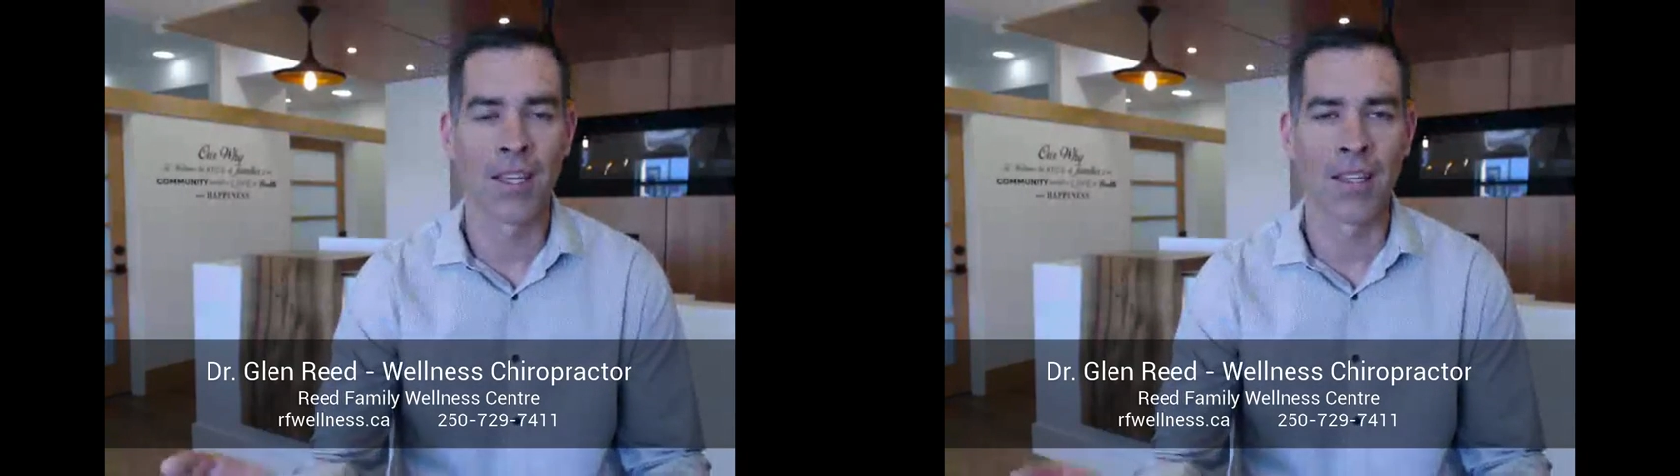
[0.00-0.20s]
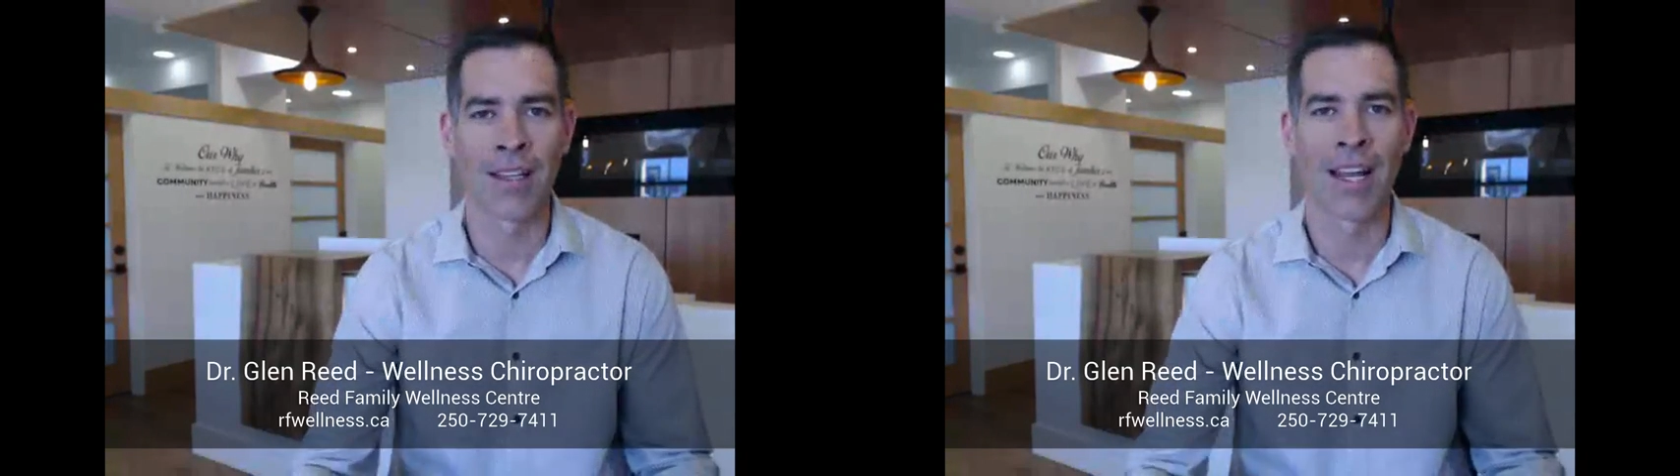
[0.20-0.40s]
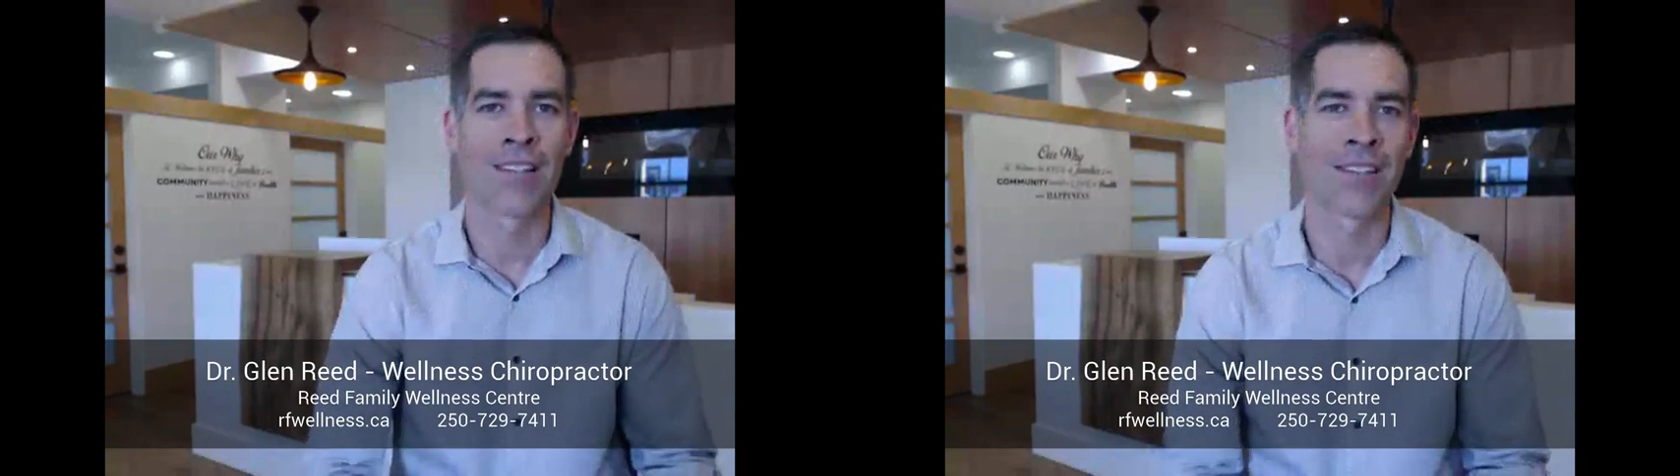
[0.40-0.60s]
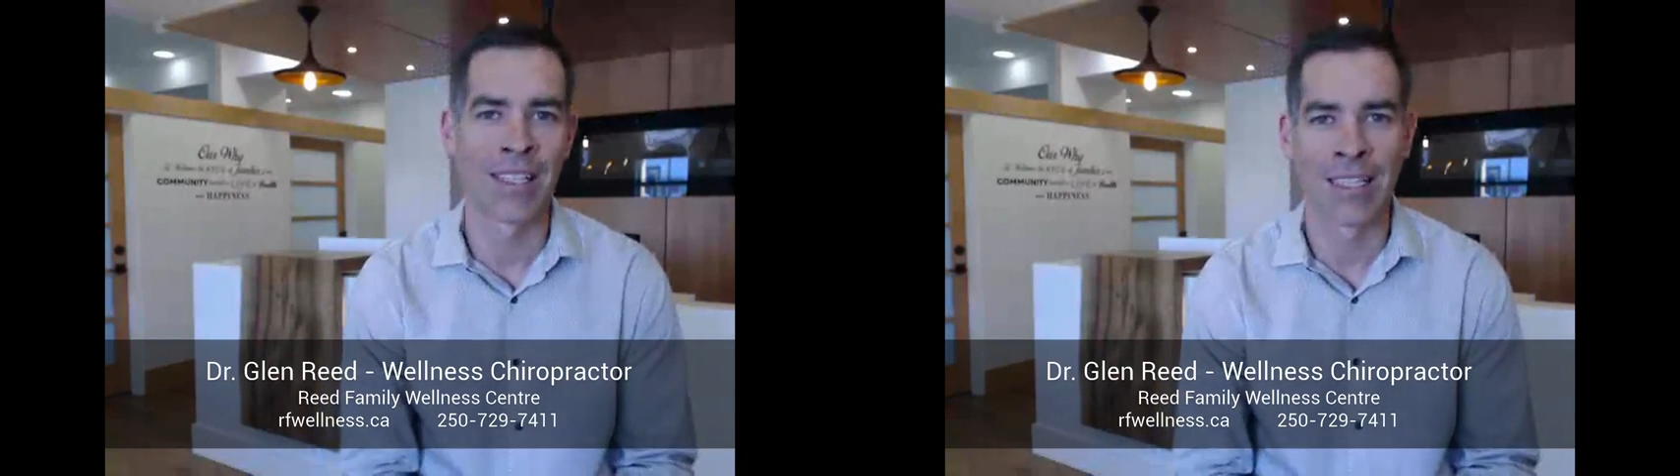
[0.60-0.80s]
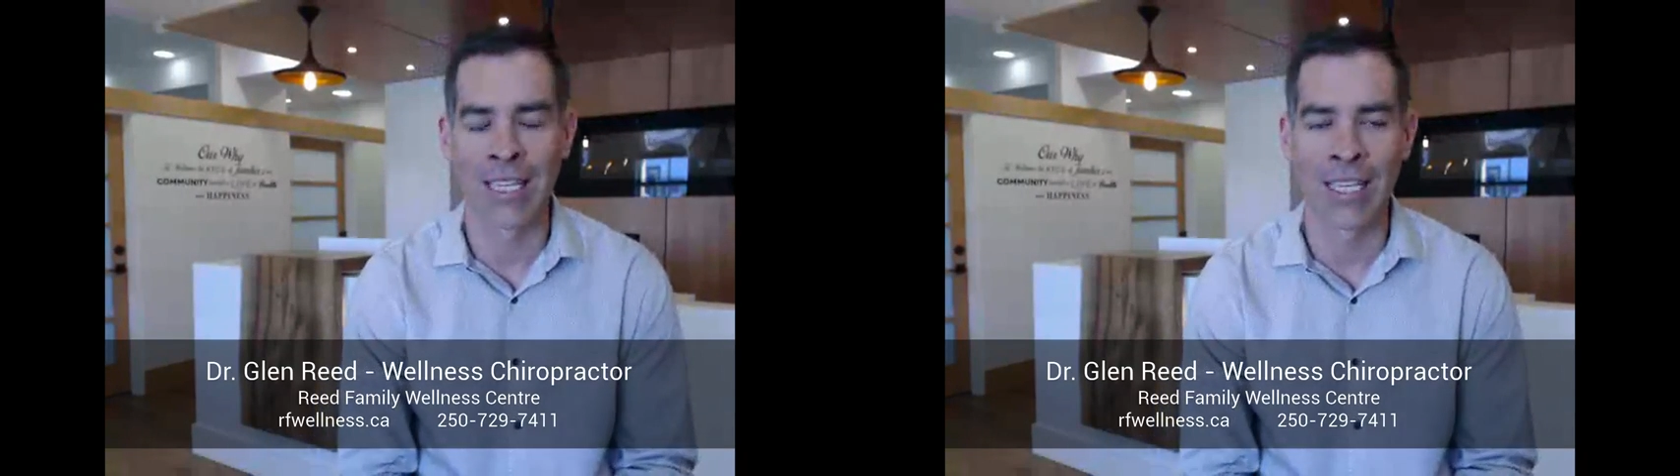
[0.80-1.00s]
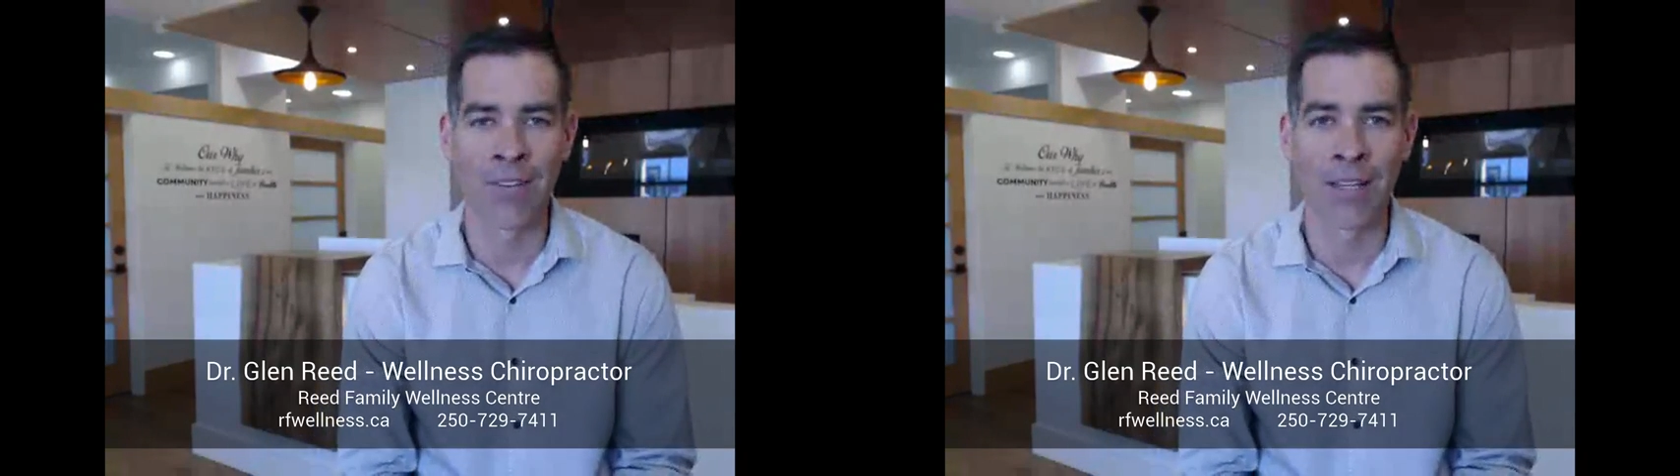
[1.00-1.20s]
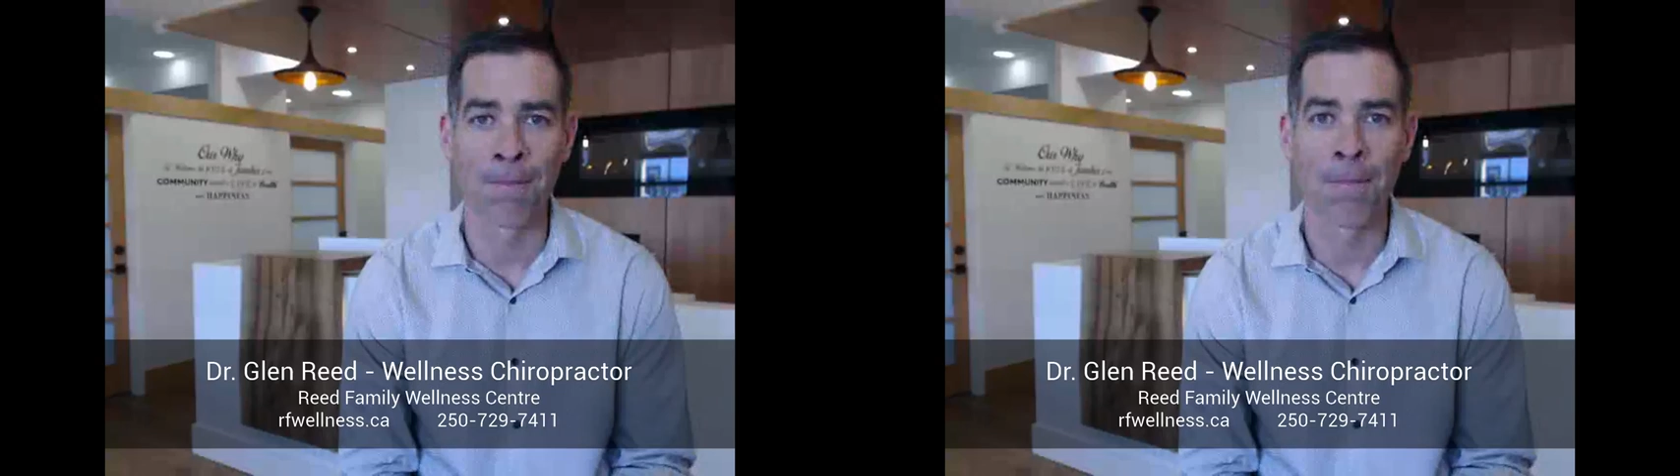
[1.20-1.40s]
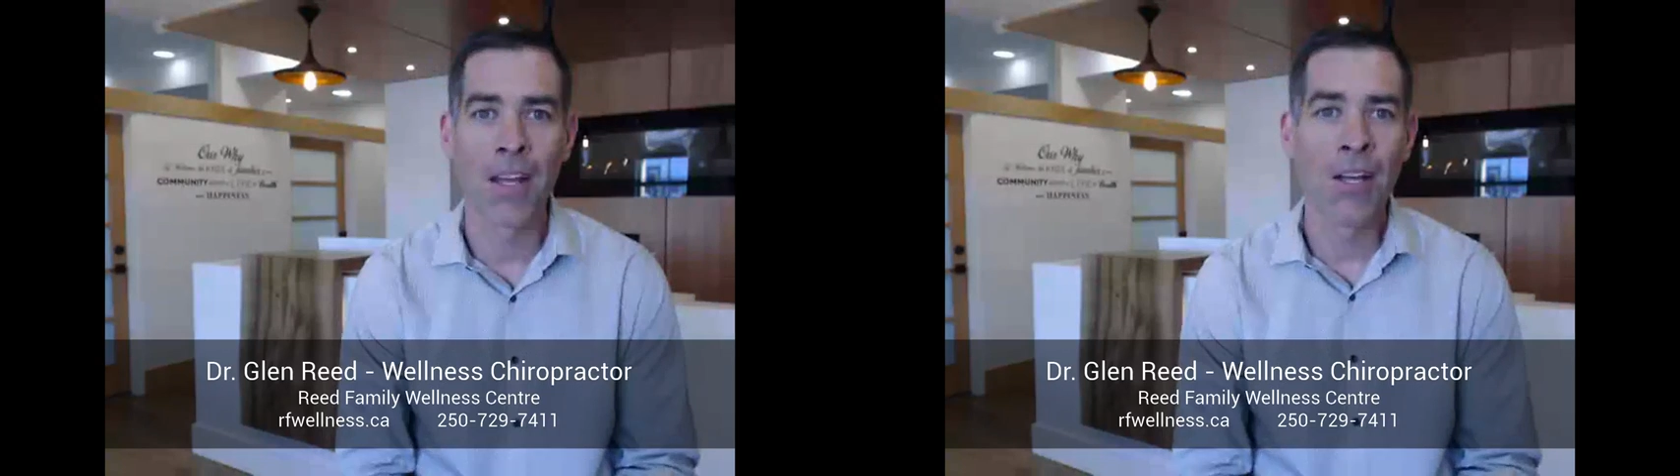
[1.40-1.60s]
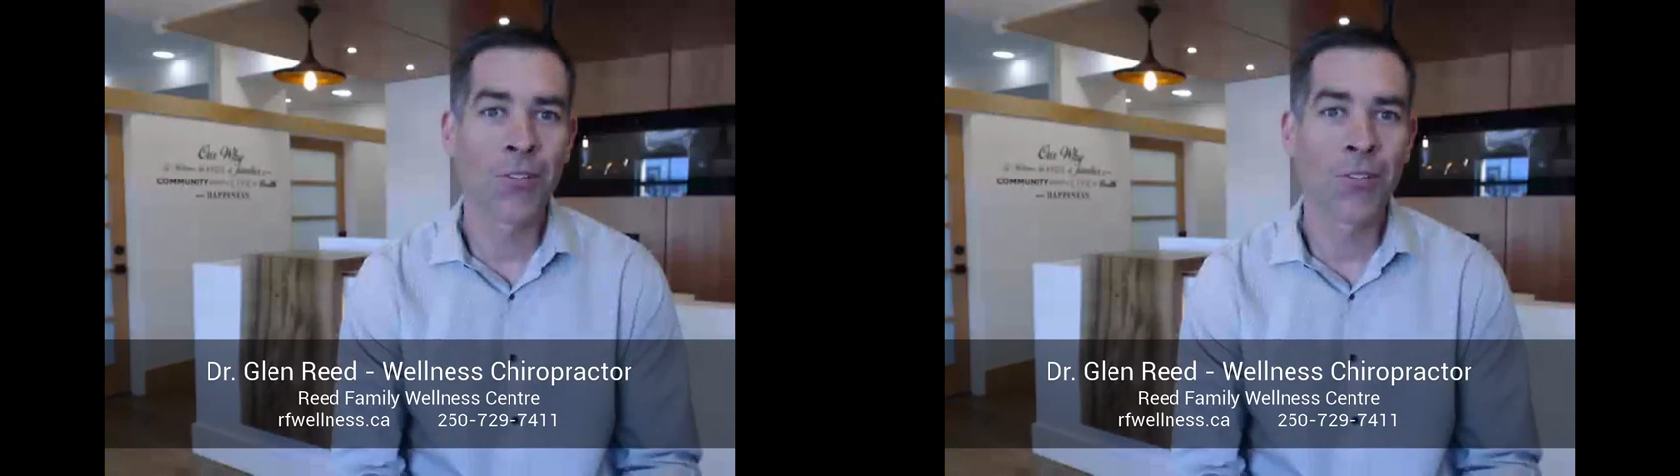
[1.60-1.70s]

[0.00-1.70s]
and the last thing in the evening.